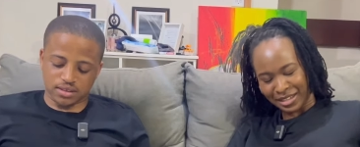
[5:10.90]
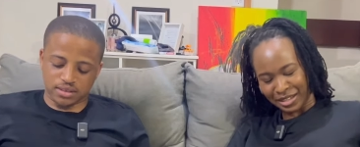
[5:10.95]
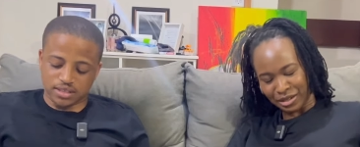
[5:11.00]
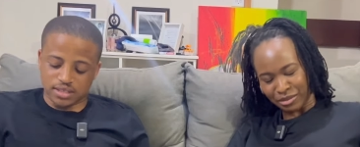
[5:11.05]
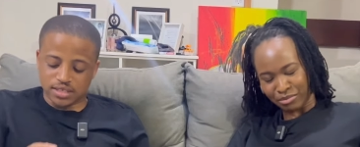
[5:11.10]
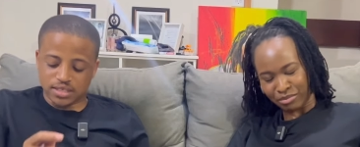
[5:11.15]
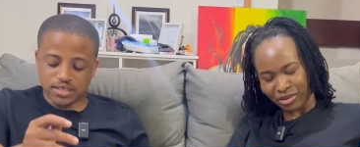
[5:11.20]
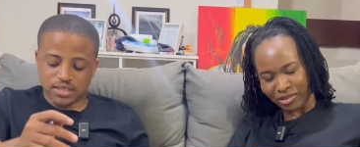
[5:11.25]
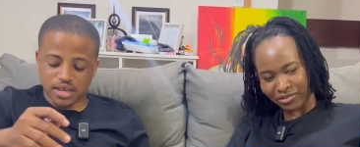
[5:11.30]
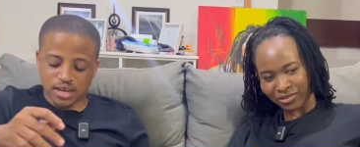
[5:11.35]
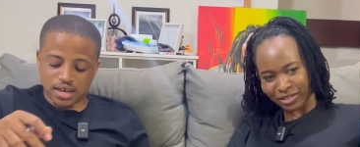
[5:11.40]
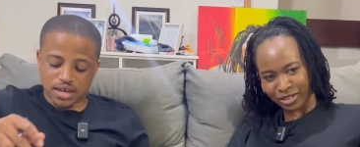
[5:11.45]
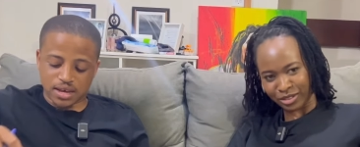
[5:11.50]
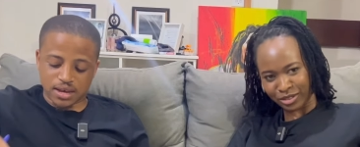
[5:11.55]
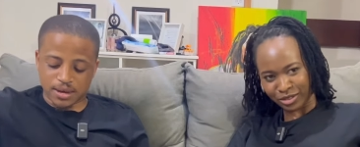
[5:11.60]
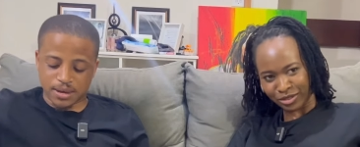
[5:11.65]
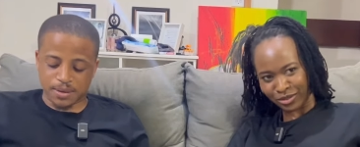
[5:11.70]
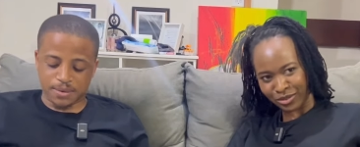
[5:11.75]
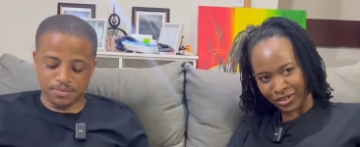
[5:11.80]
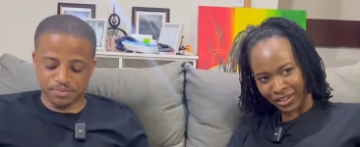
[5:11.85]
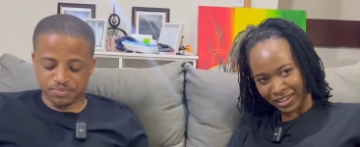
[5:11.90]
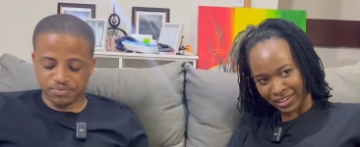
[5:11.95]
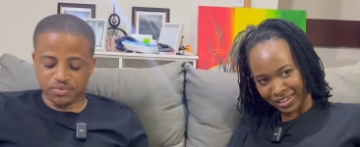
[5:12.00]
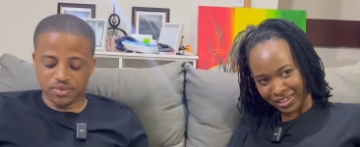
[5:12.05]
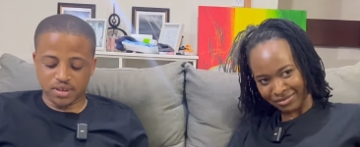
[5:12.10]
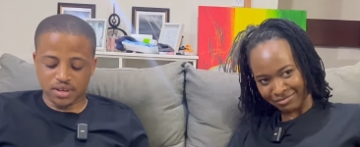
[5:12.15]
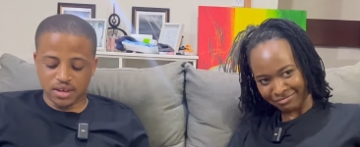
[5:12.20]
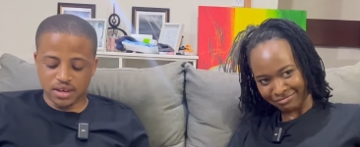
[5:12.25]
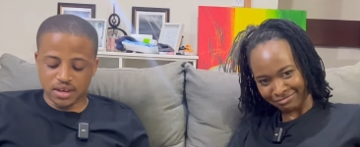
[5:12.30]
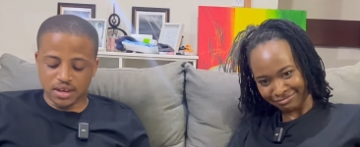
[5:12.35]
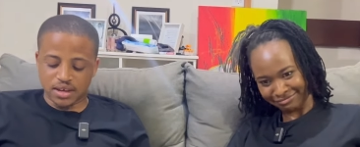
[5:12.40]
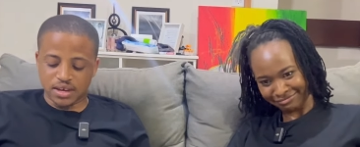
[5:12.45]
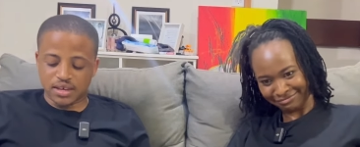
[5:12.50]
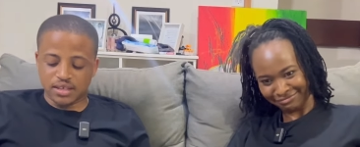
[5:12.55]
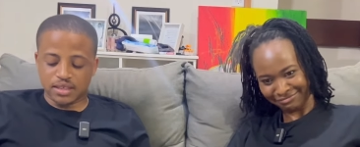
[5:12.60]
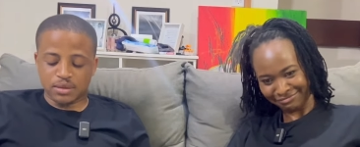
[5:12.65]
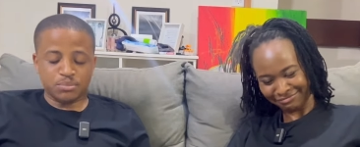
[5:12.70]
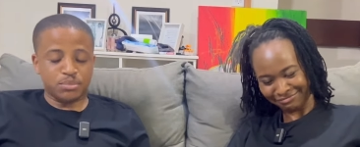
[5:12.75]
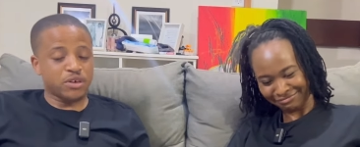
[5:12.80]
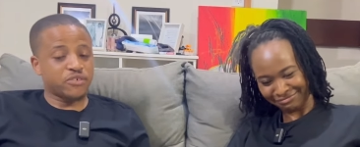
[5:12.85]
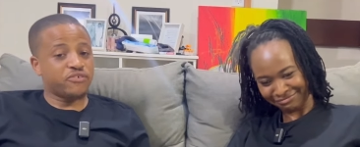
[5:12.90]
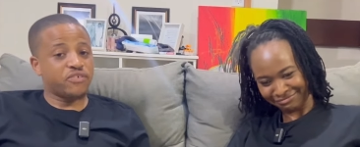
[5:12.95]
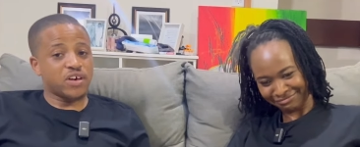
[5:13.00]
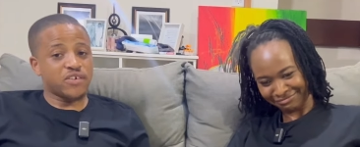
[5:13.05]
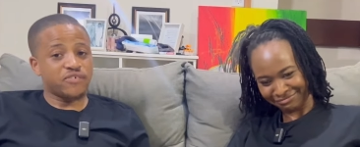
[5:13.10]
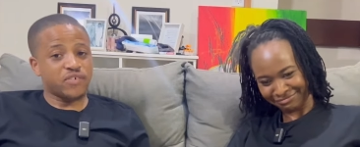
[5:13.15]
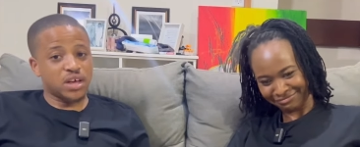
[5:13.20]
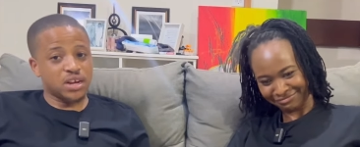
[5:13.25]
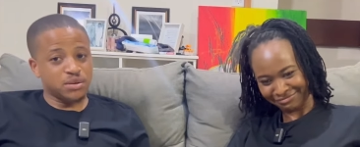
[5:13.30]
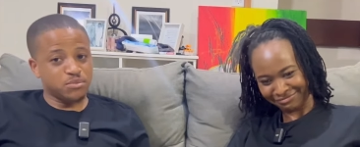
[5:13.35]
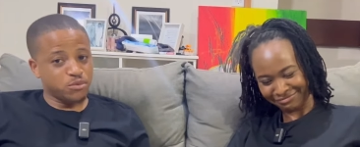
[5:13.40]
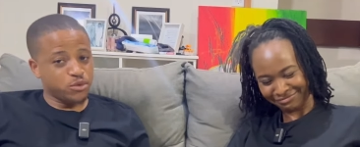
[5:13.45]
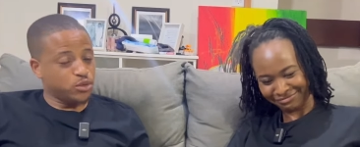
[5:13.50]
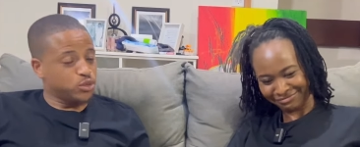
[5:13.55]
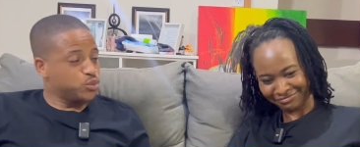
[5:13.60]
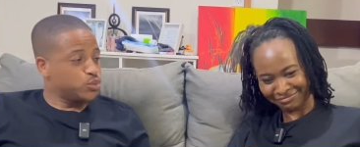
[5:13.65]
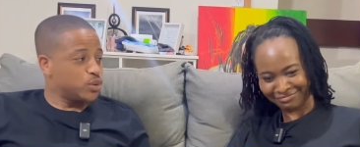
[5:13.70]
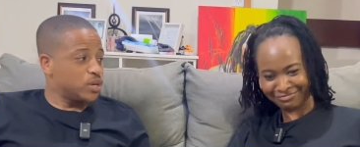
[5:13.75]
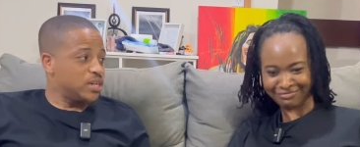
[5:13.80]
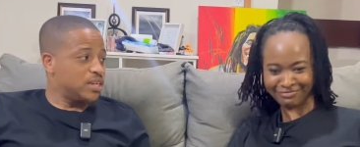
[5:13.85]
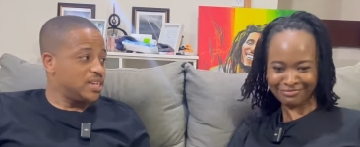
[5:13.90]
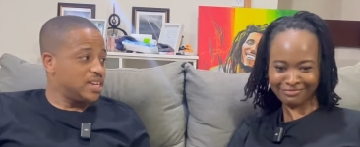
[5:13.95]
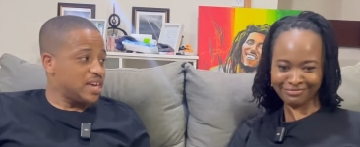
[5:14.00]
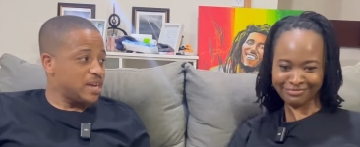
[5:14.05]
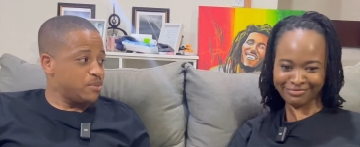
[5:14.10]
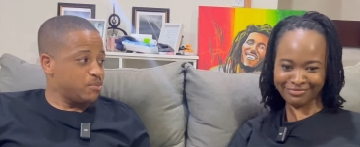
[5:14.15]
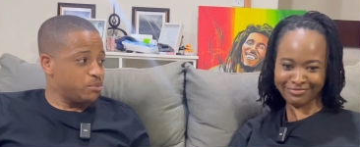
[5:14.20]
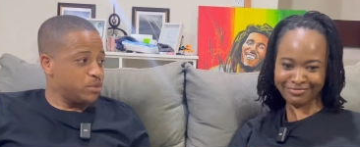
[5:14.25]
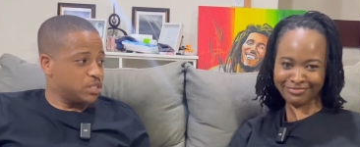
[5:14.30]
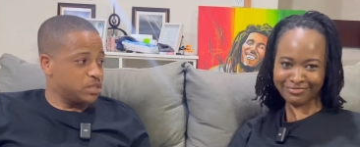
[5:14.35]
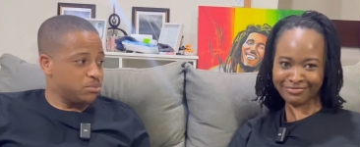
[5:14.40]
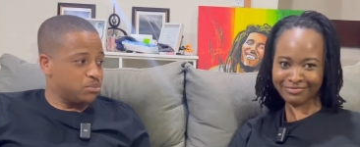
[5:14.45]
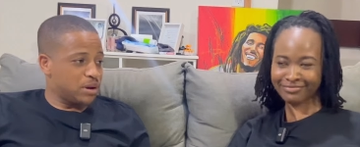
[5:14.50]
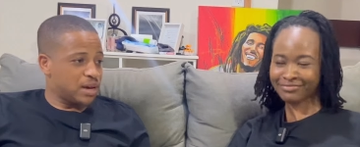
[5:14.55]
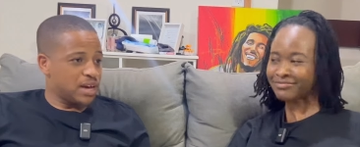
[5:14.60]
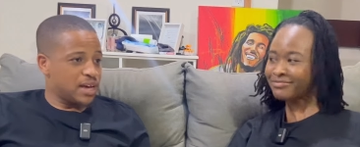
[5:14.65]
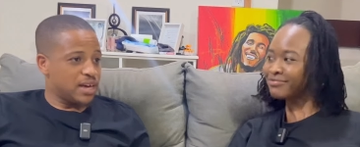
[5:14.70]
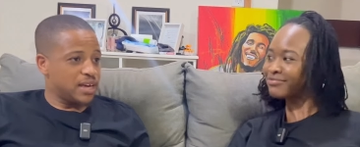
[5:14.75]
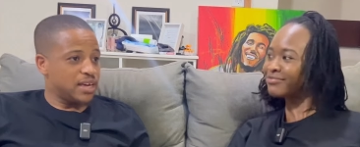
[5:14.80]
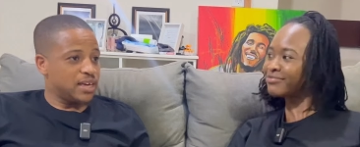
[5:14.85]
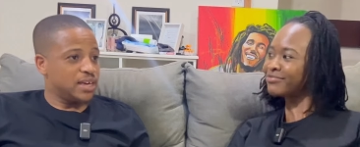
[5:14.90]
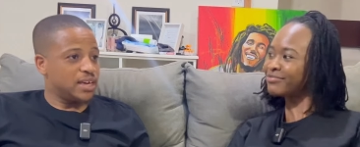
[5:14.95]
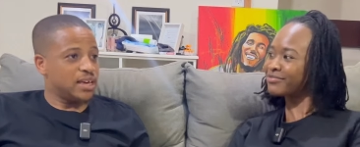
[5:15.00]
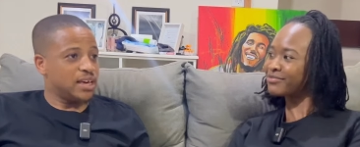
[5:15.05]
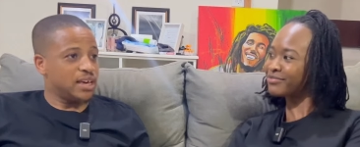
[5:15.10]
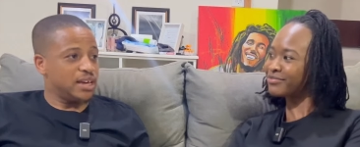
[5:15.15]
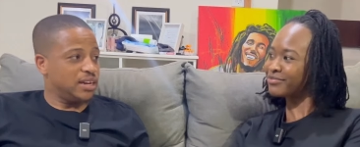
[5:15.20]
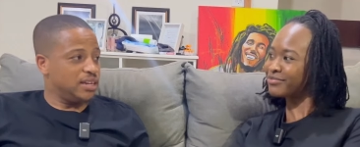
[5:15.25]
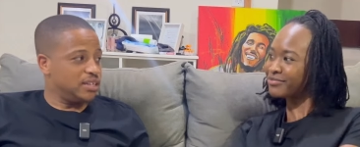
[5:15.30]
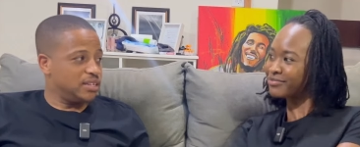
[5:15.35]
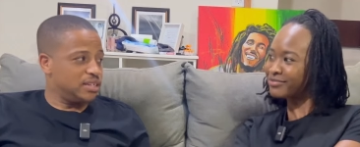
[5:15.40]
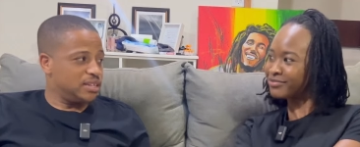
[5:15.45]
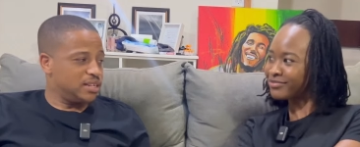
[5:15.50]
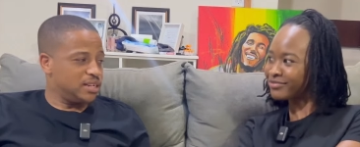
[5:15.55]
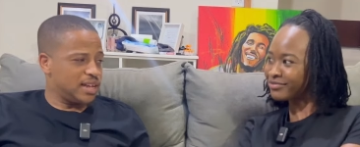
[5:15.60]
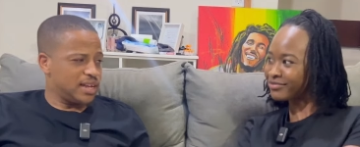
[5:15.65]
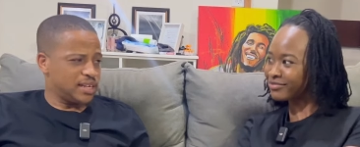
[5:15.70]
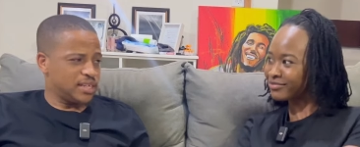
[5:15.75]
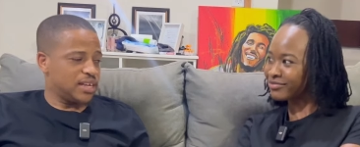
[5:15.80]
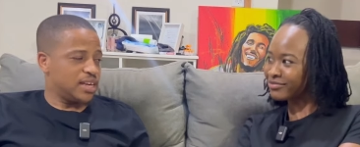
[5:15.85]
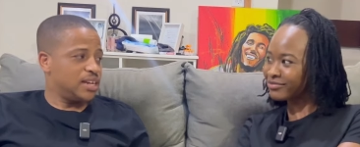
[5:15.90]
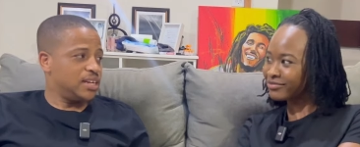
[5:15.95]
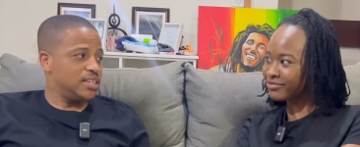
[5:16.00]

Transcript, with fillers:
Speaker 1: this uh, okay. The big five animals were named by early, like early